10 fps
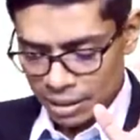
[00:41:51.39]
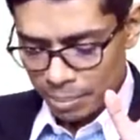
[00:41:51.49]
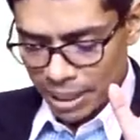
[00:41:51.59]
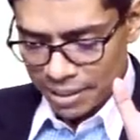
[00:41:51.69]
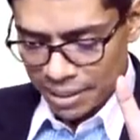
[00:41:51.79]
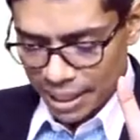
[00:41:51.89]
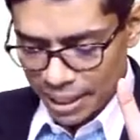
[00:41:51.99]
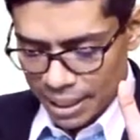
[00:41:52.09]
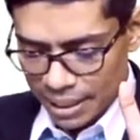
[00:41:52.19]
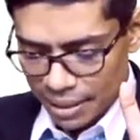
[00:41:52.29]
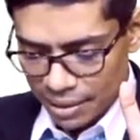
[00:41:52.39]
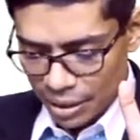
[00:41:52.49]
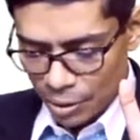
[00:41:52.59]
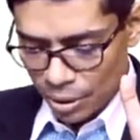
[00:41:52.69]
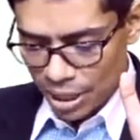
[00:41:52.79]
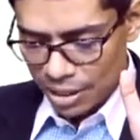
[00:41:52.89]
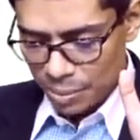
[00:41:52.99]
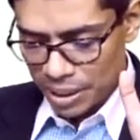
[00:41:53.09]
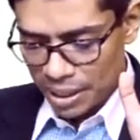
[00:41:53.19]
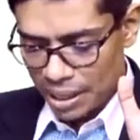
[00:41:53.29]
By secreting this
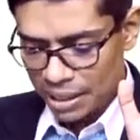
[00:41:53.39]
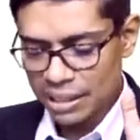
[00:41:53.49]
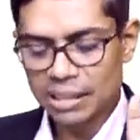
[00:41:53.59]
neurotransmitter at the